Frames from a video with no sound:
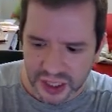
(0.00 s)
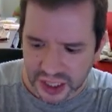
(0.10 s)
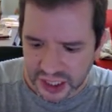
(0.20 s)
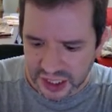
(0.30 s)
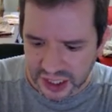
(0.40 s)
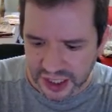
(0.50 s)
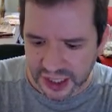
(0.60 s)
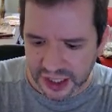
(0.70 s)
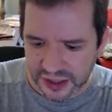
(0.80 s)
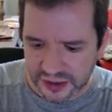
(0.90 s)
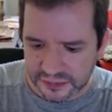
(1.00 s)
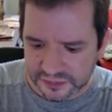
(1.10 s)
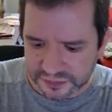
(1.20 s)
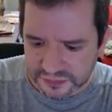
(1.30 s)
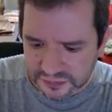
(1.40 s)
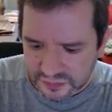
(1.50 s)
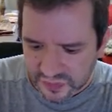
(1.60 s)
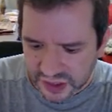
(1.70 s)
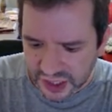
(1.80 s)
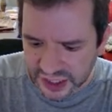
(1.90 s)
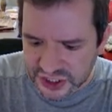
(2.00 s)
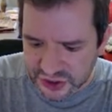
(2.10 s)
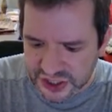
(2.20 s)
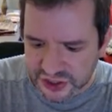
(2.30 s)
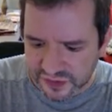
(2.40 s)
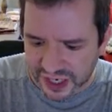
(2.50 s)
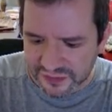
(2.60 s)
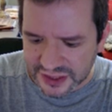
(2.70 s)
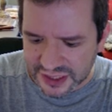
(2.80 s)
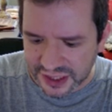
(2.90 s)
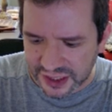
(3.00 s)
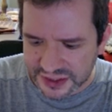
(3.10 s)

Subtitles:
in street survival skills